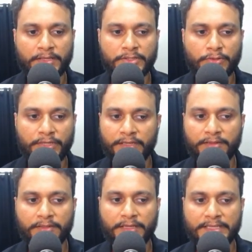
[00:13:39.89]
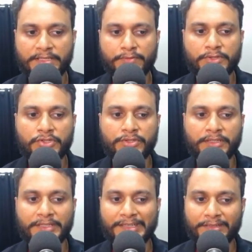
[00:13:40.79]
So take the S reverse
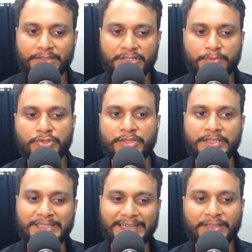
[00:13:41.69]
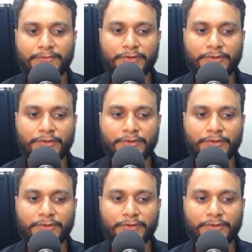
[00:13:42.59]
string, take the substring starting